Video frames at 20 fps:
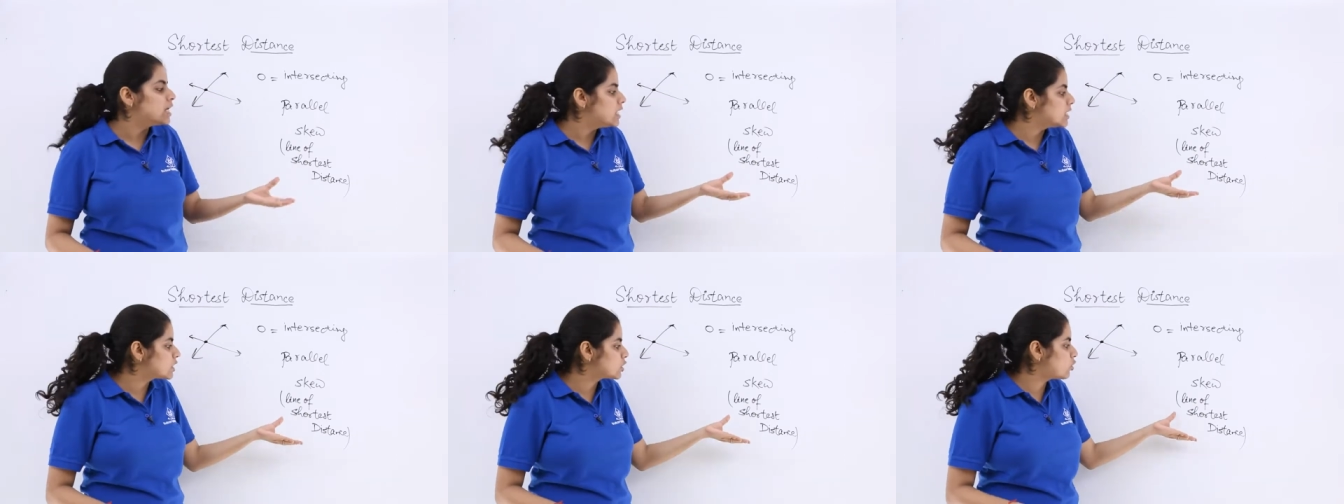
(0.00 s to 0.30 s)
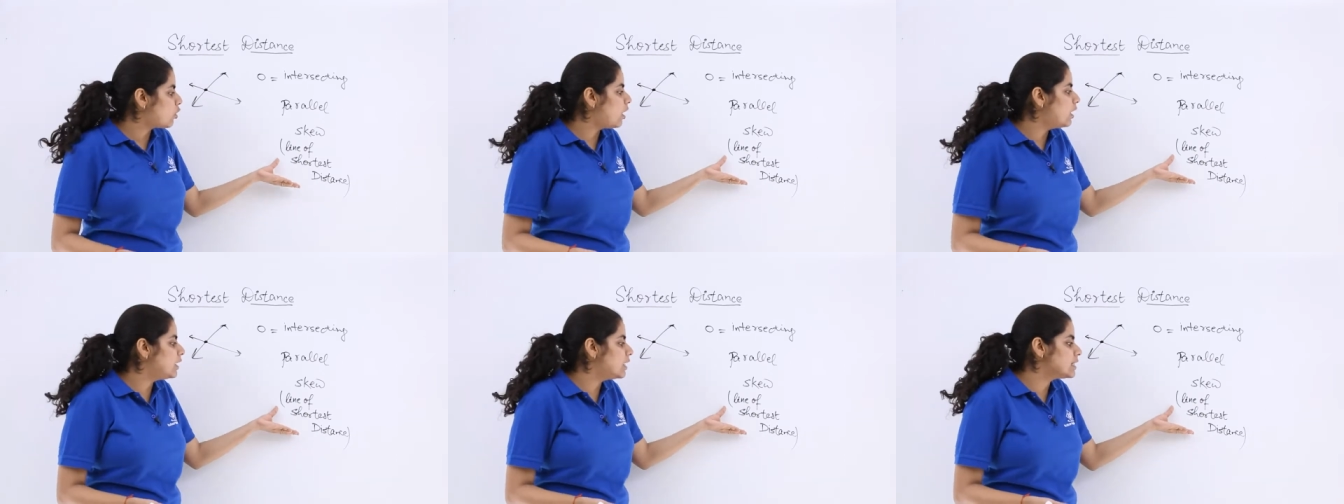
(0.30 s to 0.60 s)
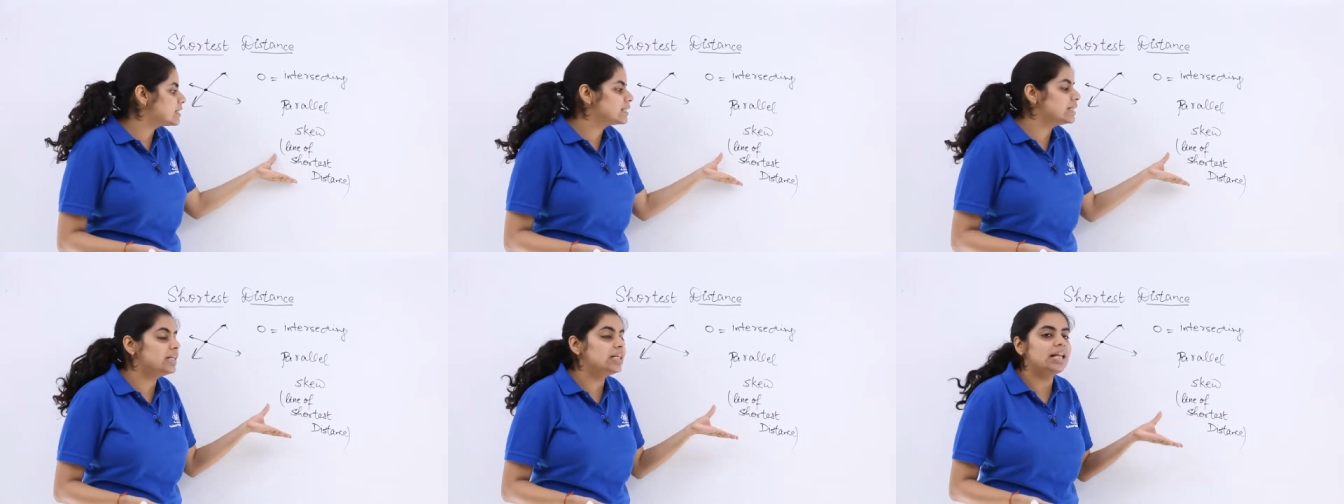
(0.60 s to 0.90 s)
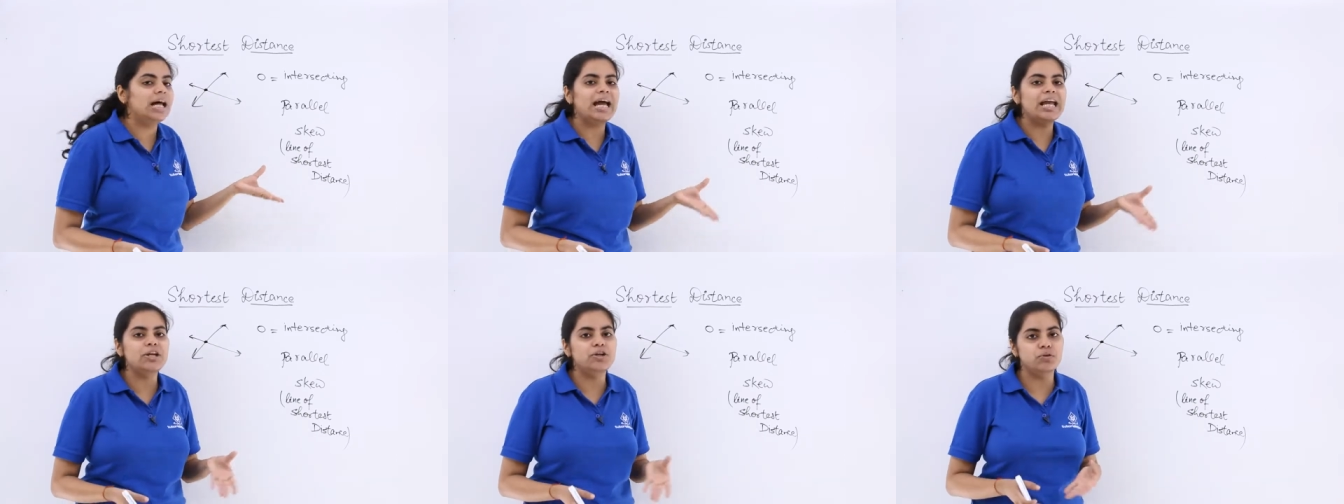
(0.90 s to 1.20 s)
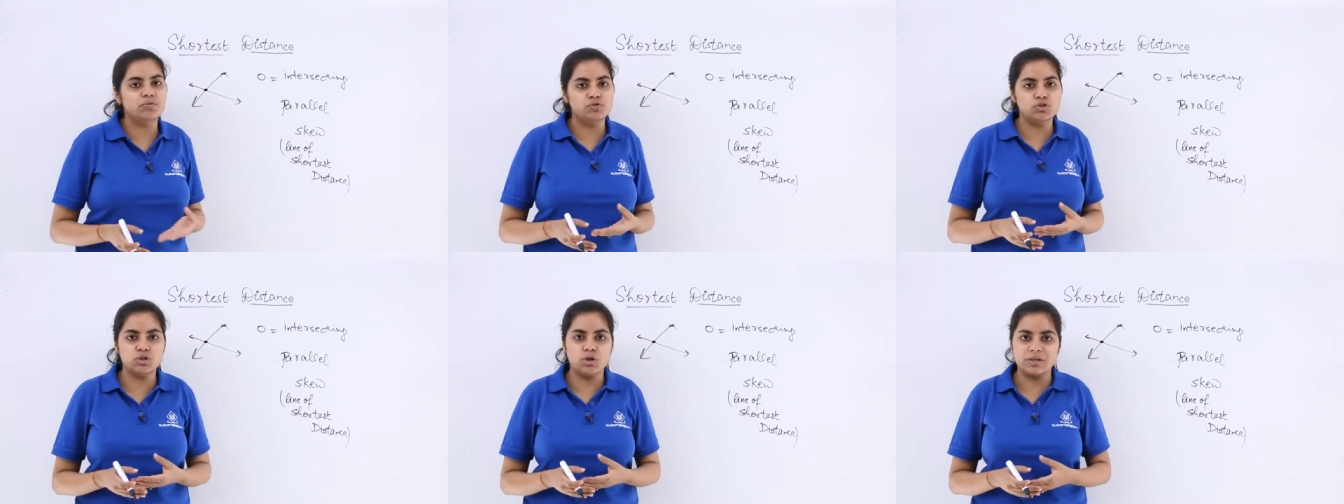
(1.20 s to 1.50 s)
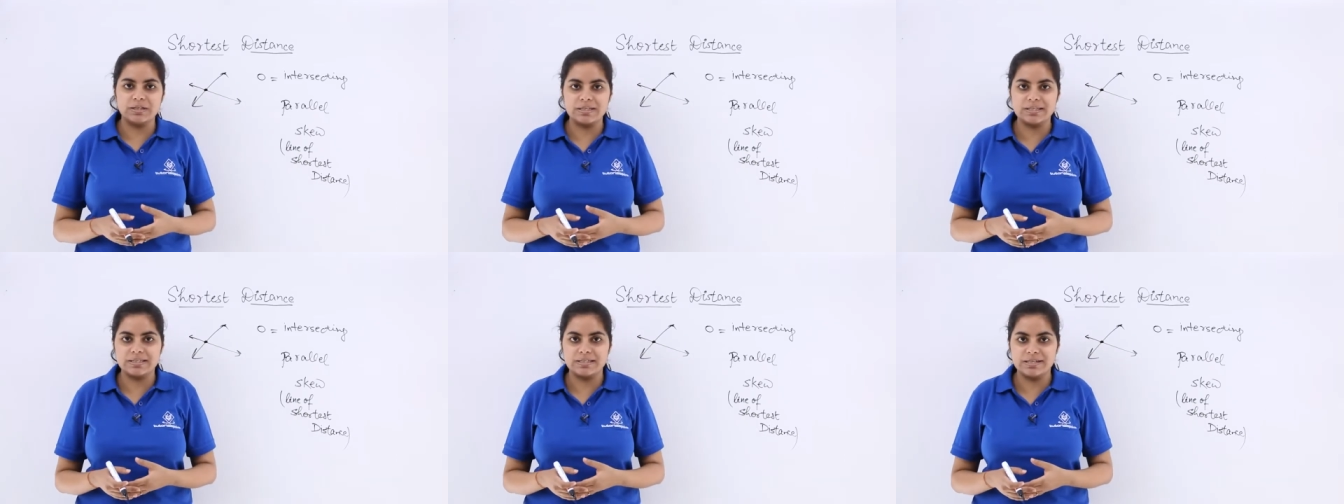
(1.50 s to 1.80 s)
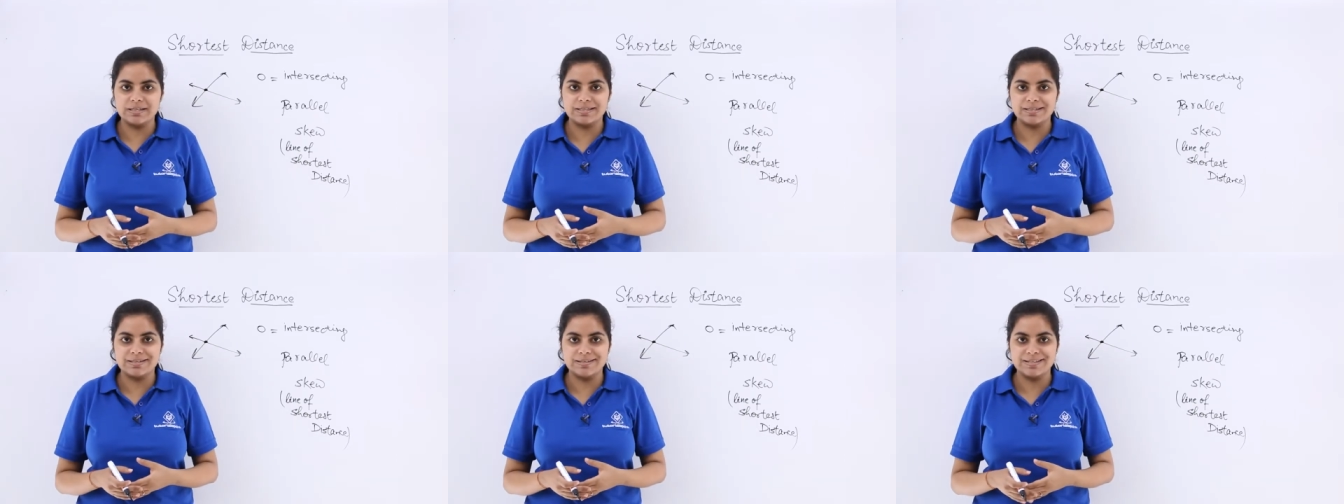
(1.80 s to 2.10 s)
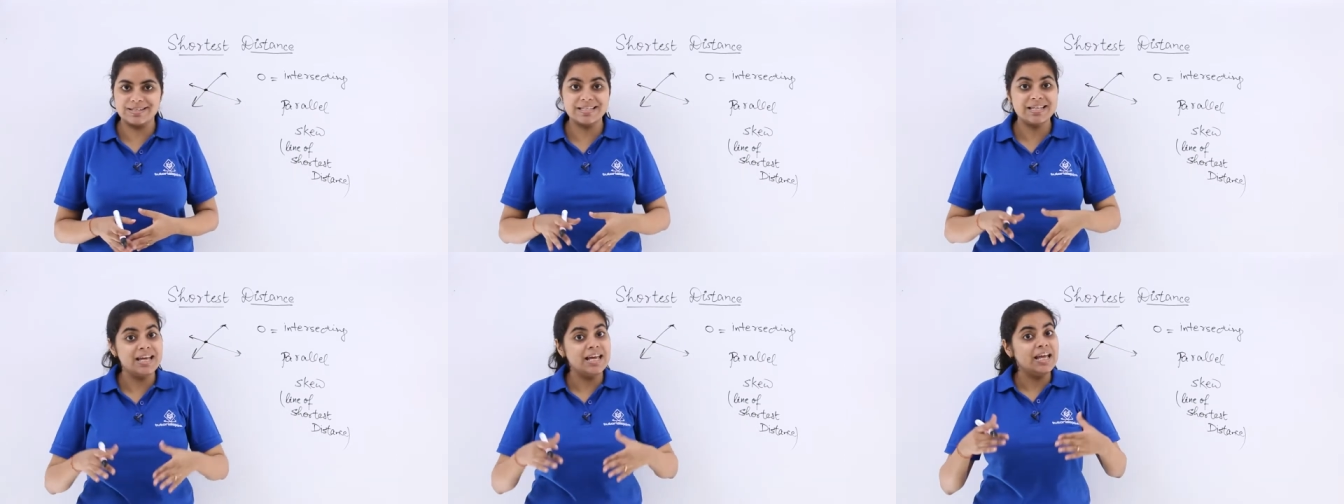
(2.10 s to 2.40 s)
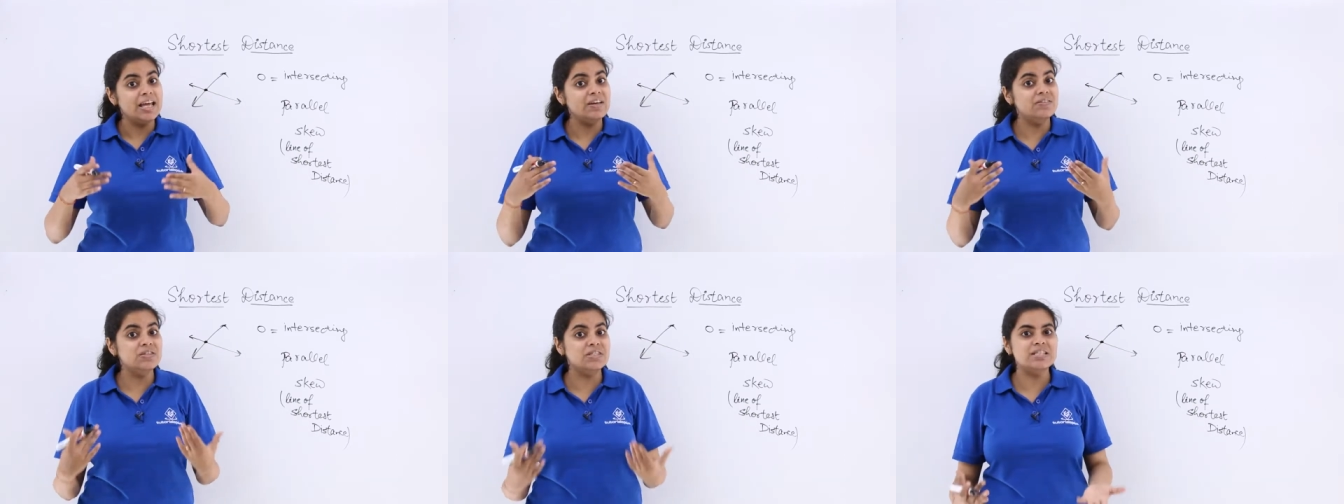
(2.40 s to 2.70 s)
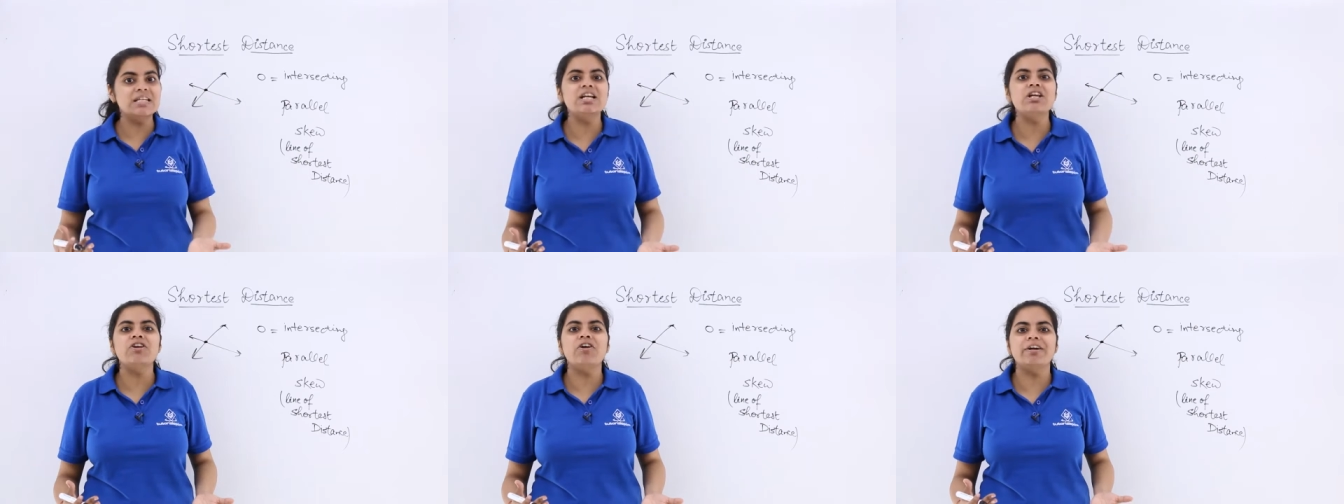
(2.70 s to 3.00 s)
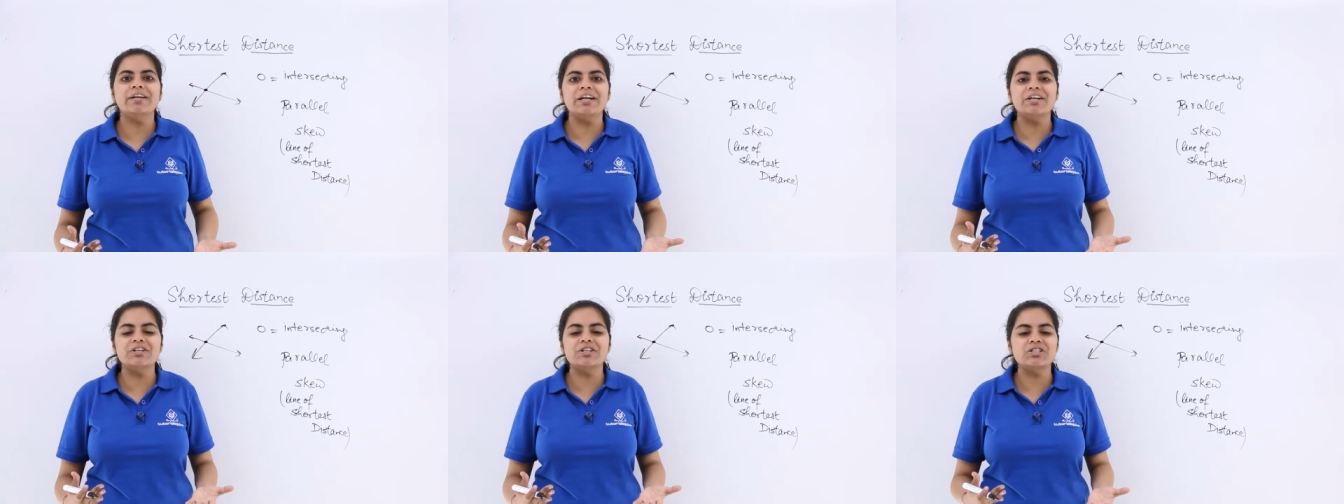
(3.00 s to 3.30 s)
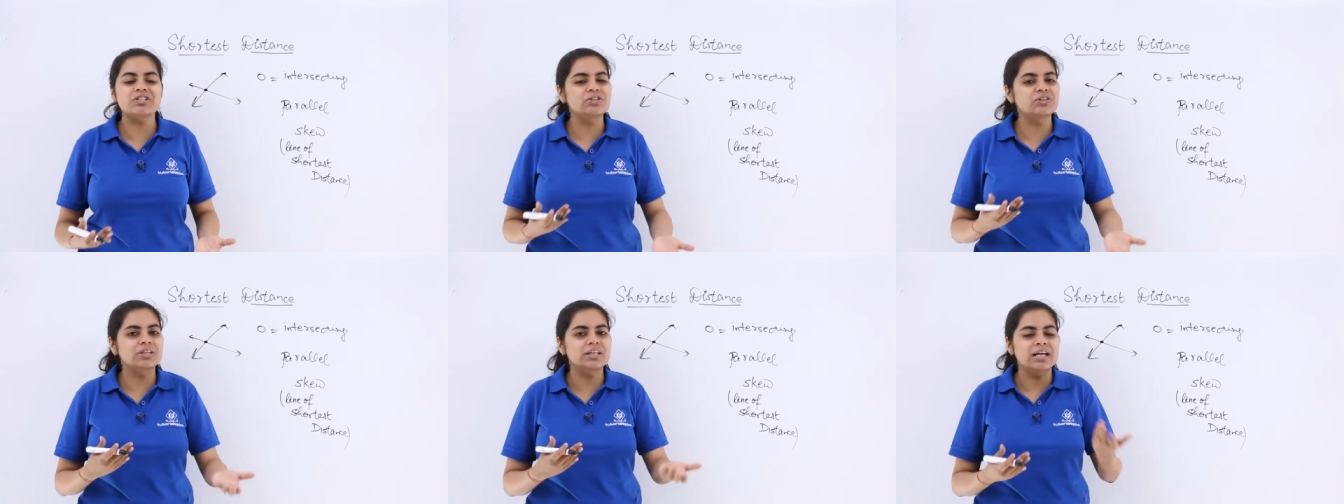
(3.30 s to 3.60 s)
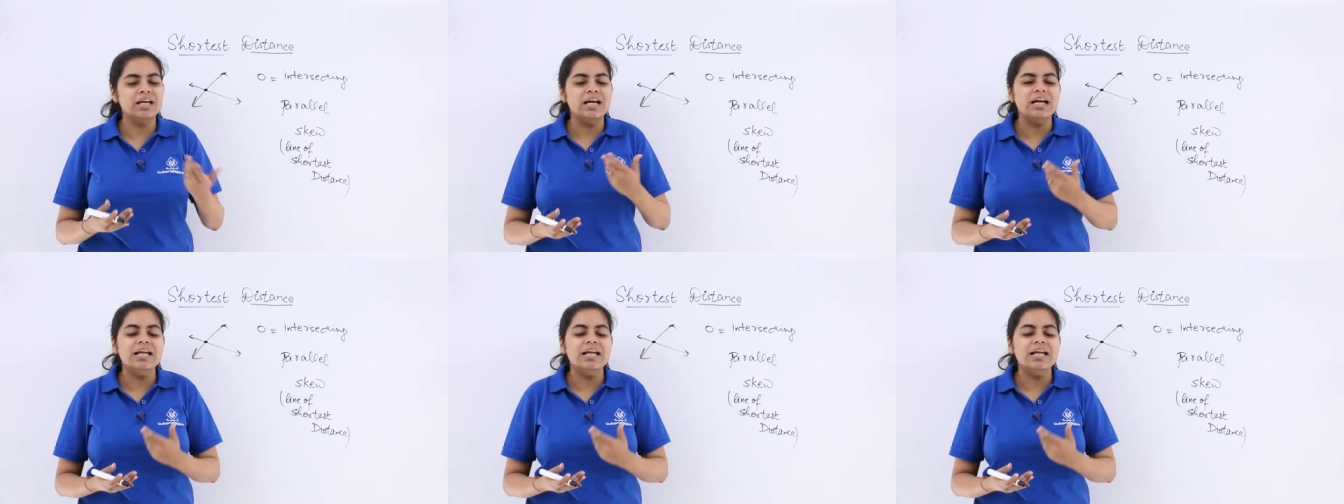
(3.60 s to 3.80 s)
is called as the line of shortest distance. If still not understood,